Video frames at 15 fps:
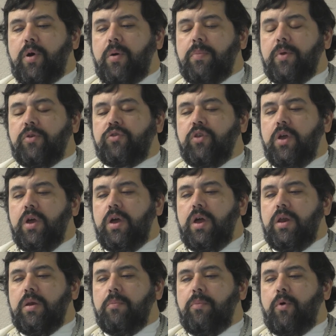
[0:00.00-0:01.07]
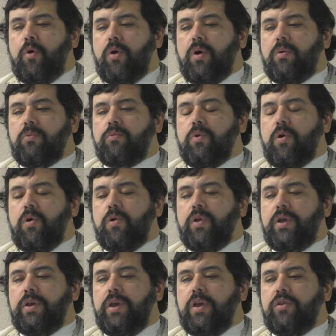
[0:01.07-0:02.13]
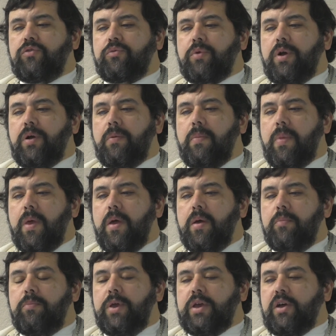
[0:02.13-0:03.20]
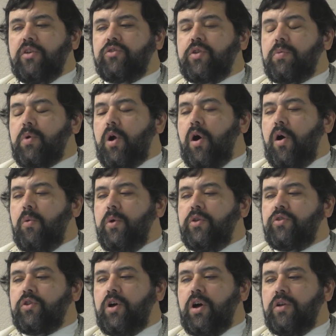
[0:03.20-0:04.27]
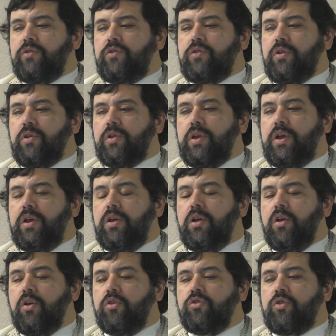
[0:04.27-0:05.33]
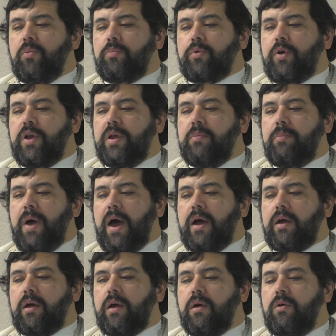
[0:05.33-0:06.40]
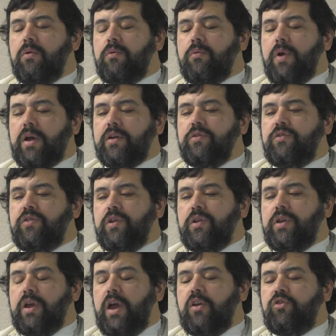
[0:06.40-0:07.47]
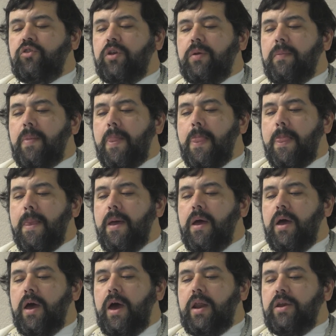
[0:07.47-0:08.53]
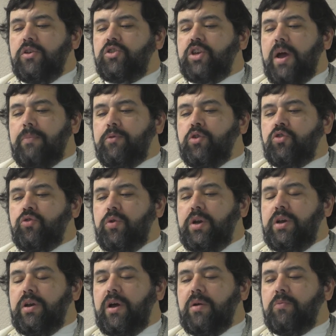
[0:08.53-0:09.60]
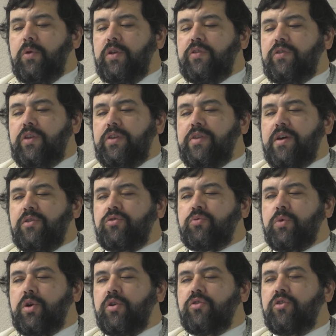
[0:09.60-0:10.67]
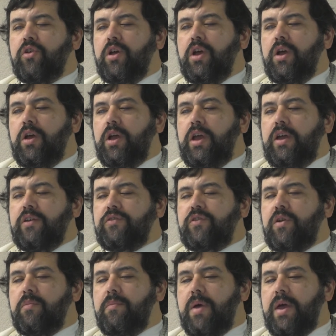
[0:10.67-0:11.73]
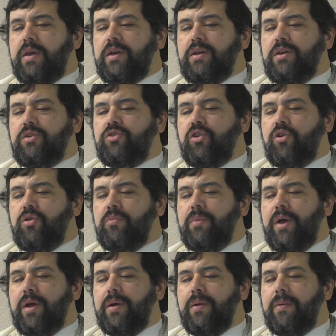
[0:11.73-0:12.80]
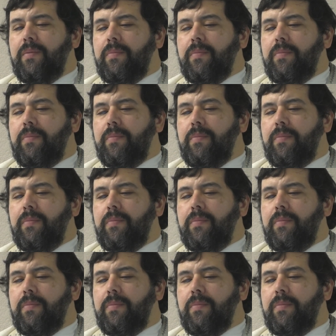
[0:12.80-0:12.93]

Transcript: purpose, an important role in Israel because they were always constantly to bring back reconciliation. And in chapter 29, we see those words. He is to make an atonement.